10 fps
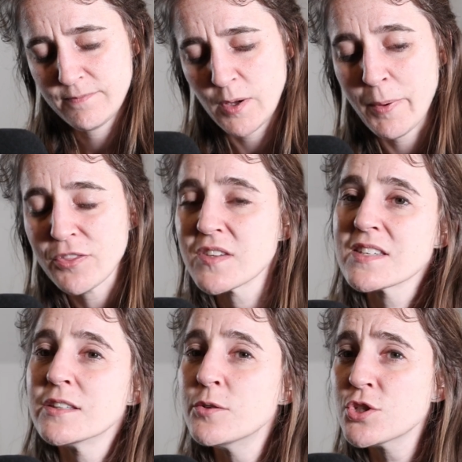about the
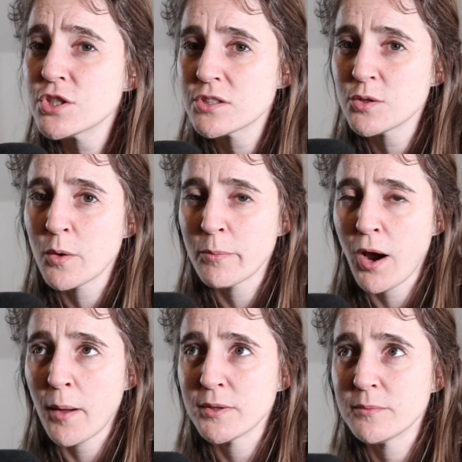solution to a
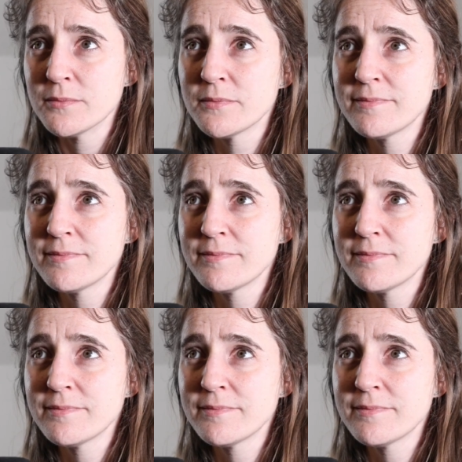problem